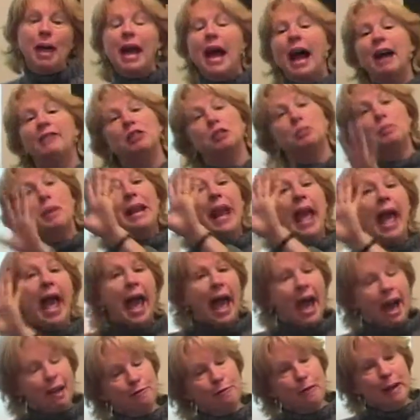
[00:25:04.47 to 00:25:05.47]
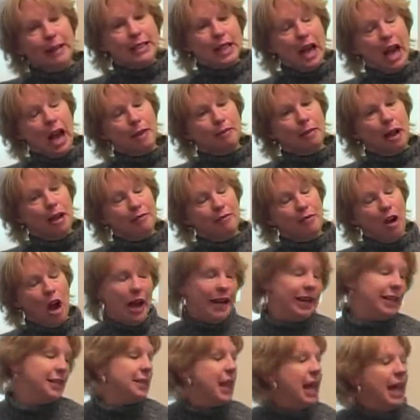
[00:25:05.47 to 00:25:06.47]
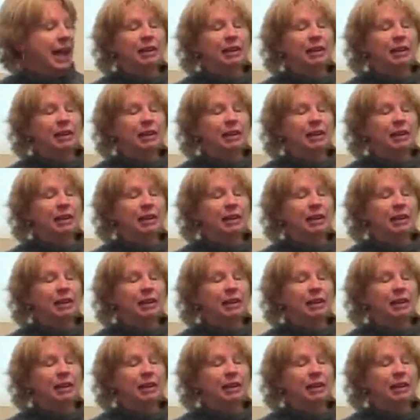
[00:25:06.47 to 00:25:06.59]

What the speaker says: I have to spend half my time on phonics, and I